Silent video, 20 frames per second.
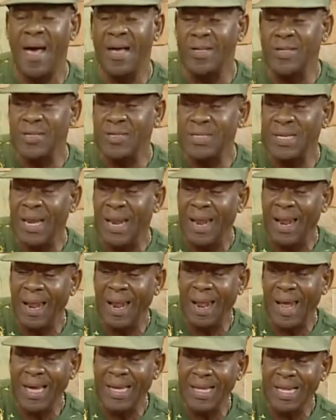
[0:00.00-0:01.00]
and just
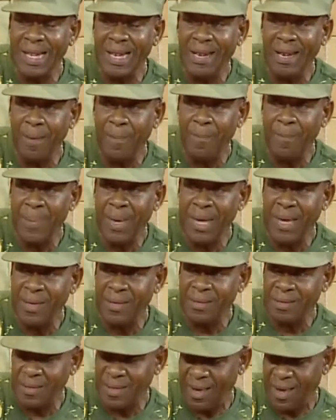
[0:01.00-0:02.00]
lightly
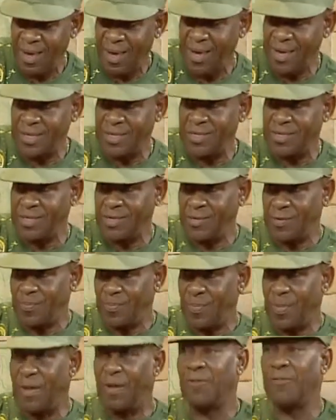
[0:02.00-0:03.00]
paint the edge
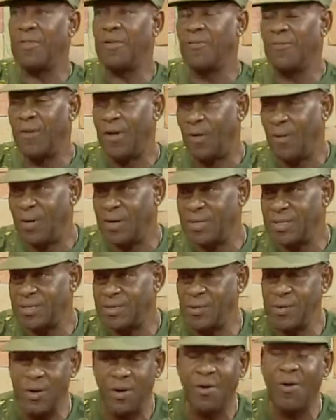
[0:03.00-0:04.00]
of mm-hmm. the flowers.
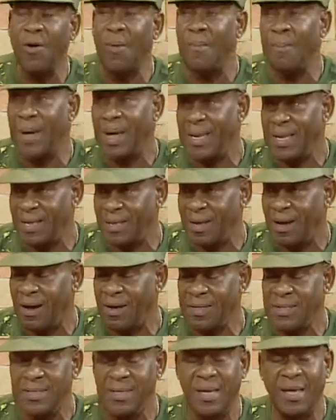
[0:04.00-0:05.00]
So you're combining the
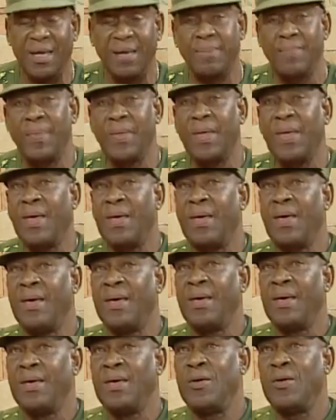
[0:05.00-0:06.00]
arts again.
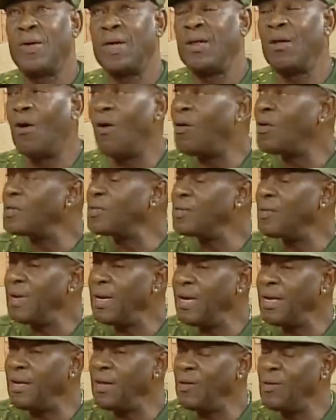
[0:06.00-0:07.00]
You can also
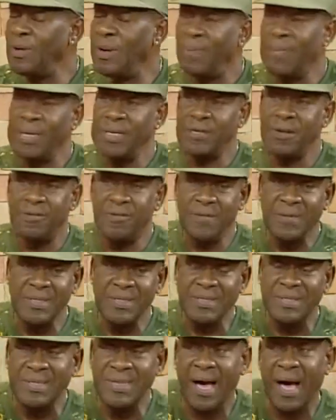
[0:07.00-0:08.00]
include a bit of
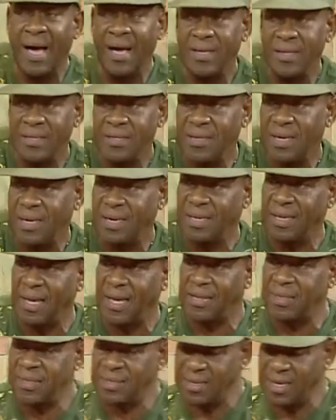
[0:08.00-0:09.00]
dance in
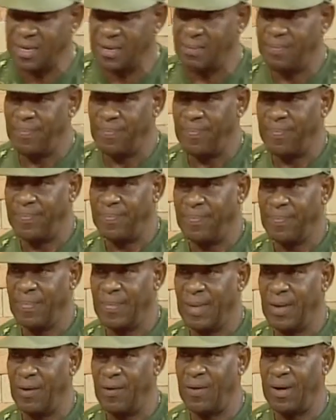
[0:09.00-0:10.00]
that skit.
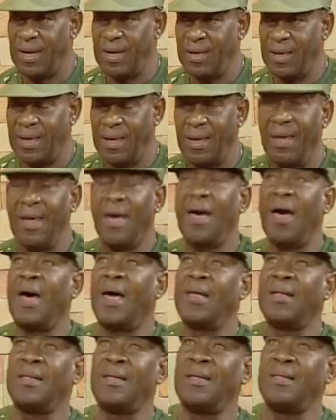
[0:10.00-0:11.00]
Yeah. All right.
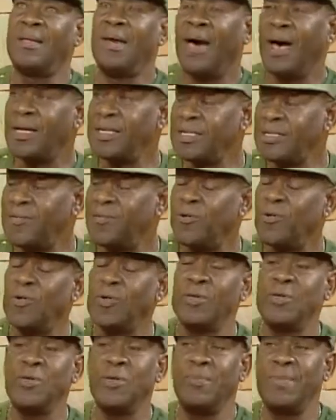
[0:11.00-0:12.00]
And the dance, of
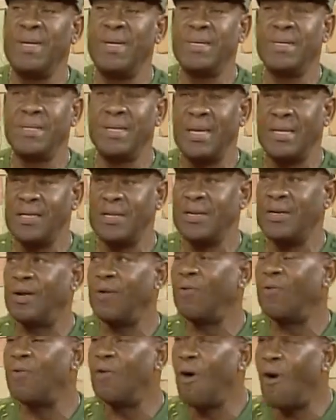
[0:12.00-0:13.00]
course, will be centered
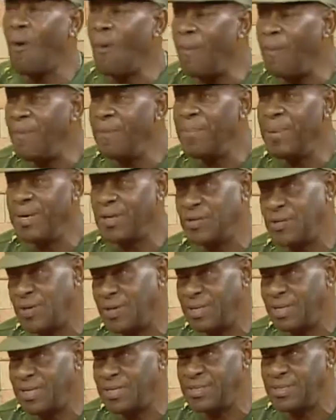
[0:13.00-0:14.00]
around
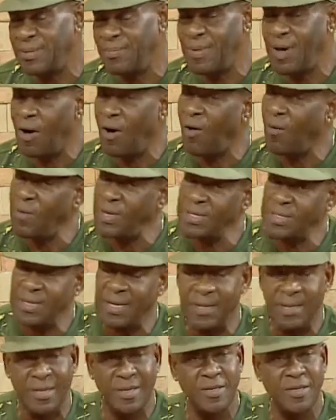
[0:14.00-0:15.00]
patriotism. I always
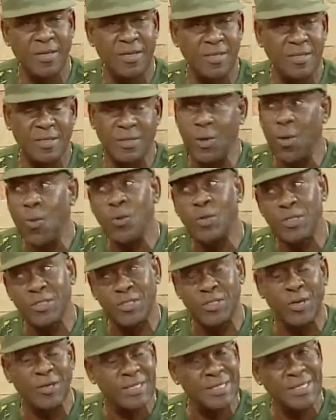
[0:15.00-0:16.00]
tell teachers, don't
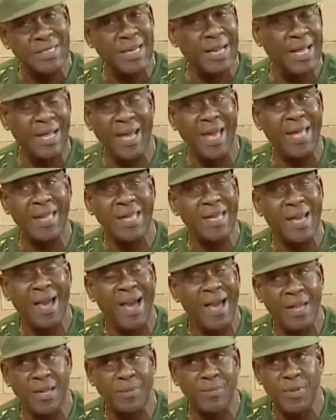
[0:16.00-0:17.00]
just select any
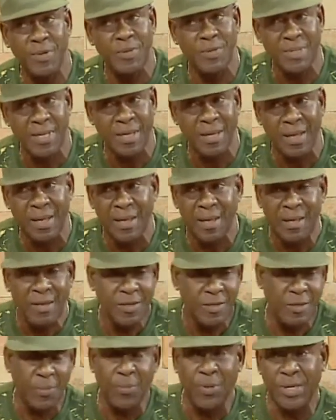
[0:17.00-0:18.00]
kind of music
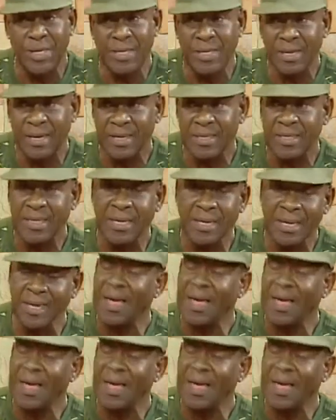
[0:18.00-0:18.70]
yeah. to put it in a skit.